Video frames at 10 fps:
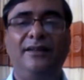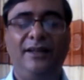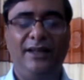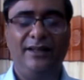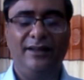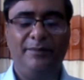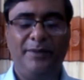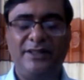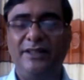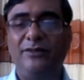in a
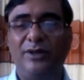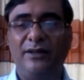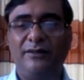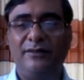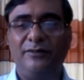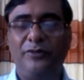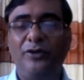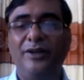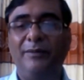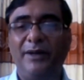particular,
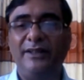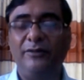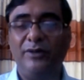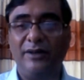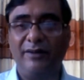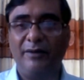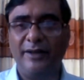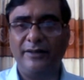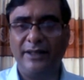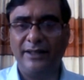following a particular
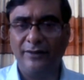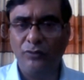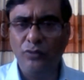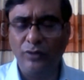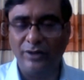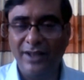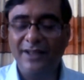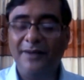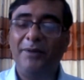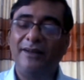grammatical rule,
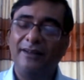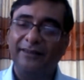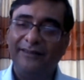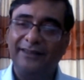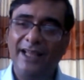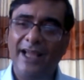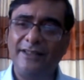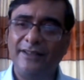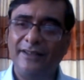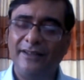but
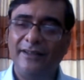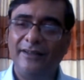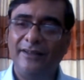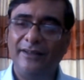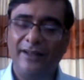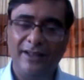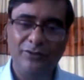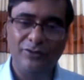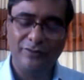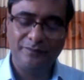that, you
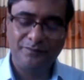know,